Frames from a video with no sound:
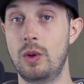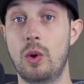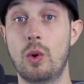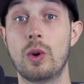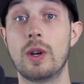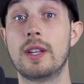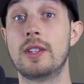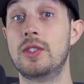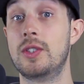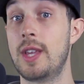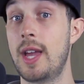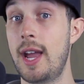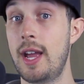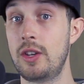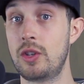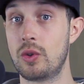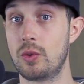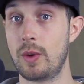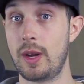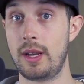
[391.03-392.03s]
or
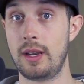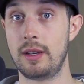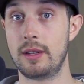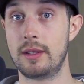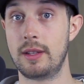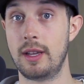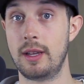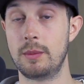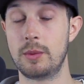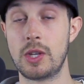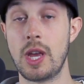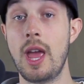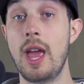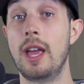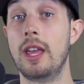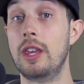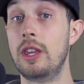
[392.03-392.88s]
exaggerates claims,